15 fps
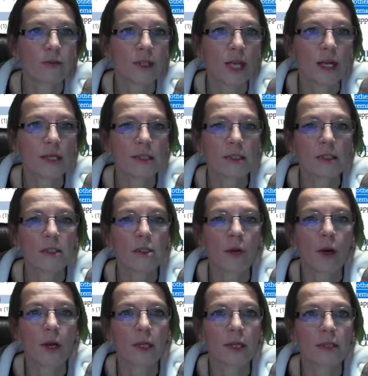of text
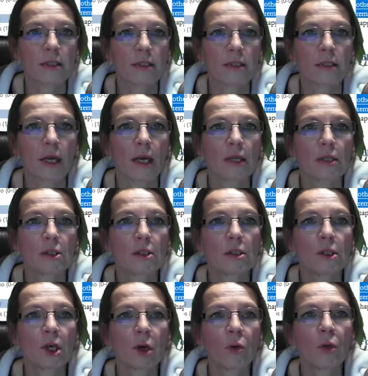so I can start
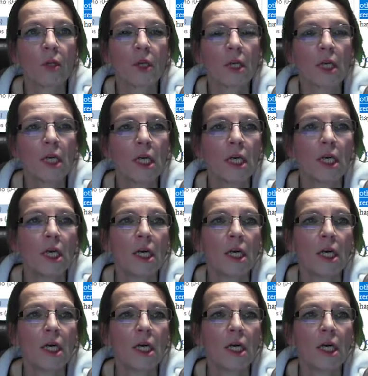coding,